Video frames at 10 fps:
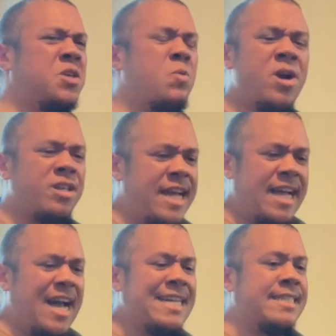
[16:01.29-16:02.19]
where like
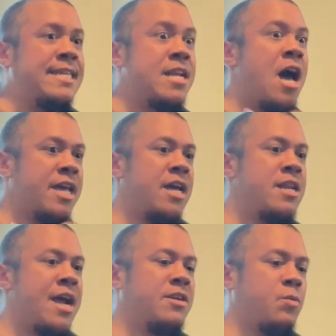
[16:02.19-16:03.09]
I did not
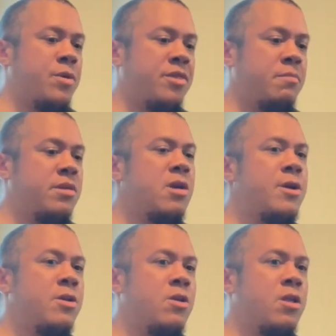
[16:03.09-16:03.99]
connect with the
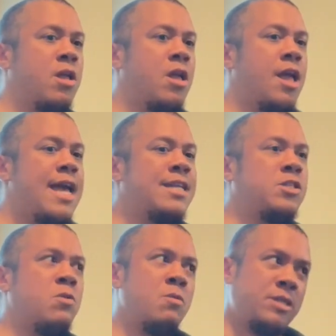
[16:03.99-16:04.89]
material, and
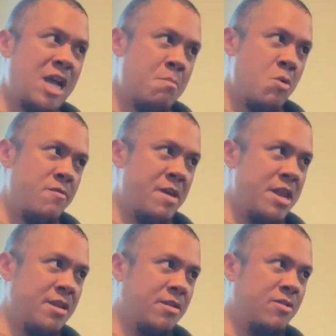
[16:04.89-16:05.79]
so I was not
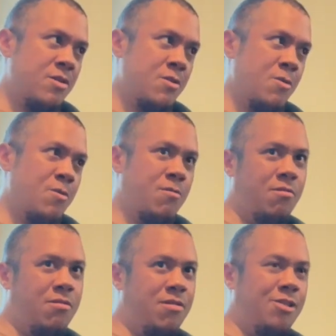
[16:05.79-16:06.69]
motivated to
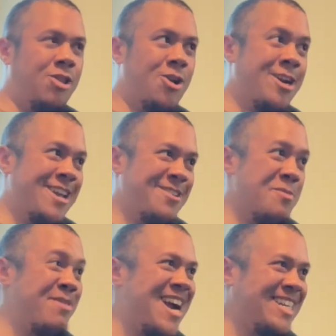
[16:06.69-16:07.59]
learn it or
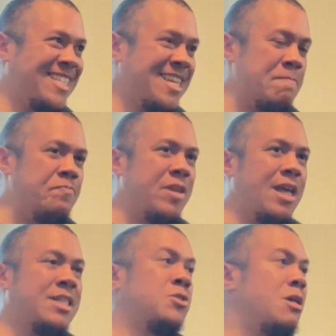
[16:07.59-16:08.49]
practice it.
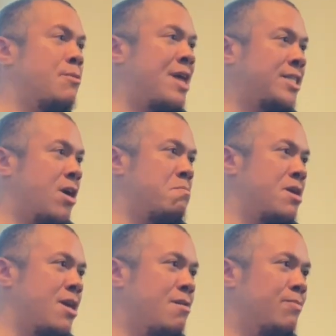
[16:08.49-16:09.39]
And so some of that's on
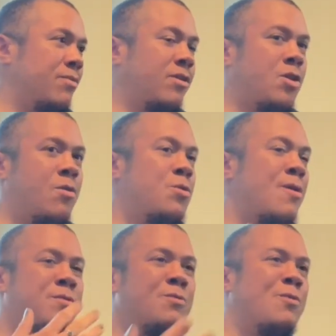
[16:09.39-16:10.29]
me. You have
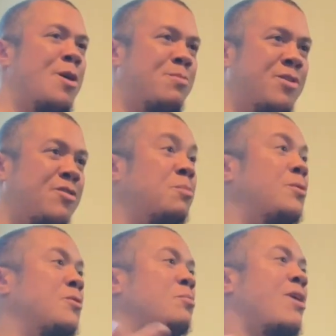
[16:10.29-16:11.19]
to develop discipline
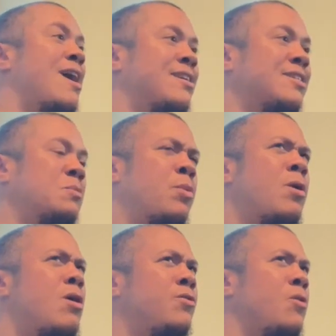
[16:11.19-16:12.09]
to practice. But
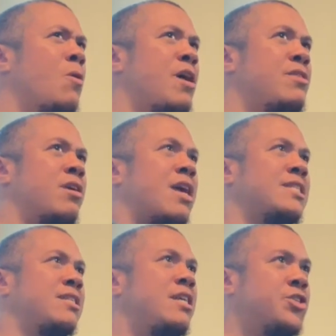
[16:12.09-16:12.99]
also, I think as a
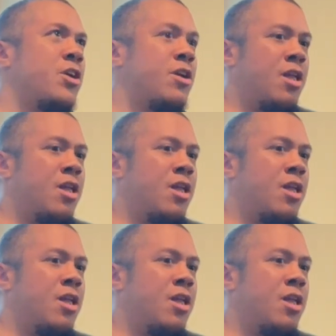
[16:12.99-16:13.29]
teacher,